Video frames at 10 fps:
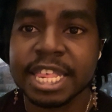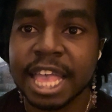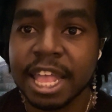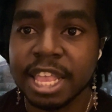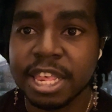
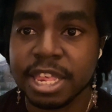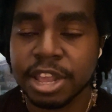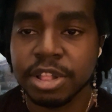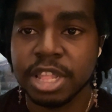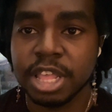not
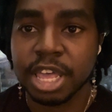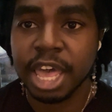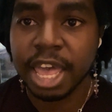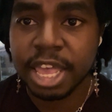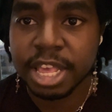necessarily the
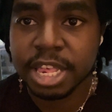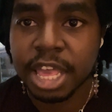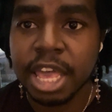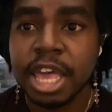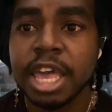case.
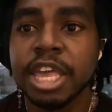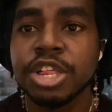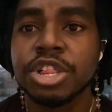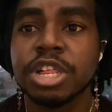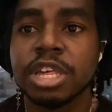
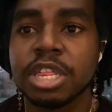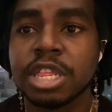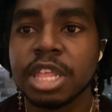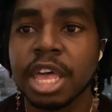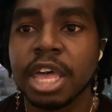It's
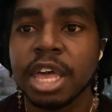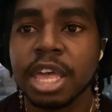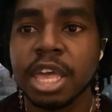just that,